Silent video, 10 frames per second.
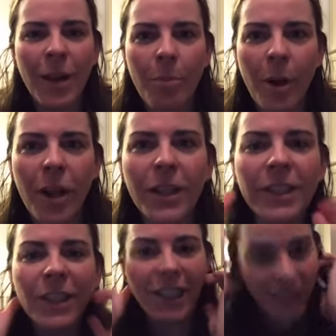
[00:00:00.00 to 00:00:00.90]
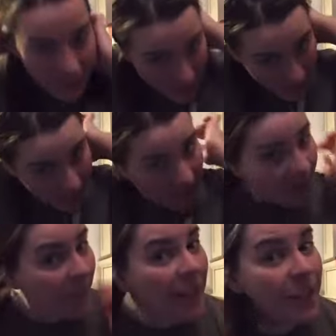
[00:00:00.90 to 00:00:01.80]
Apologies. I
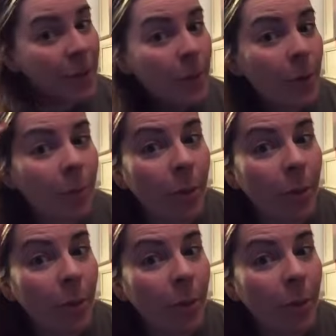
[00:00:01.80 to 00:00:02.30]
meant to